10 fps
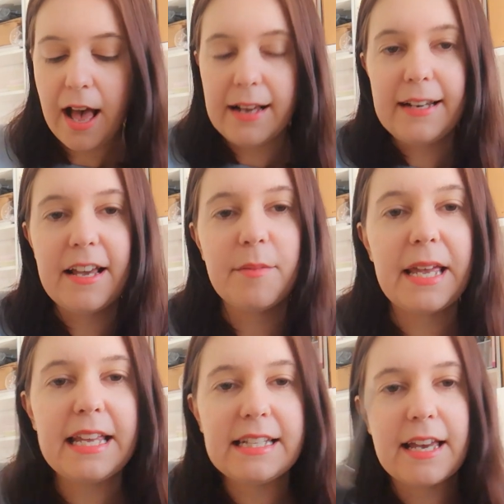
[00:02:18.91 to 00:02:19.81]
a little bit
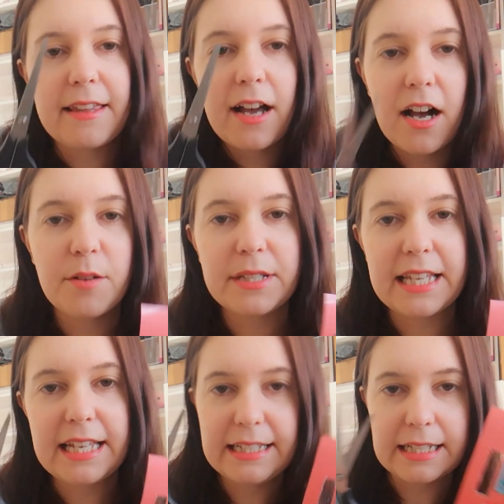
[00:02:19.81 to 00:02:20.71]
easier than cutting with
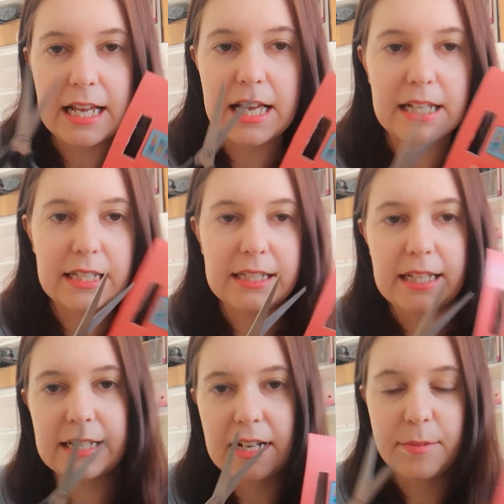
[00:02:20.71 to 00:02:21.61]
these scissors because
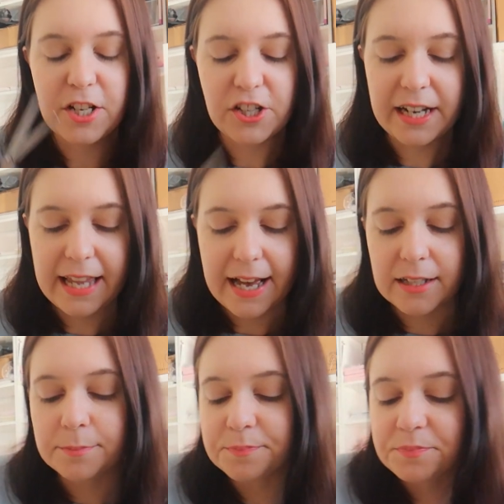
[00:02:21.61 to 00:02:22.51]
it's a little bit trickier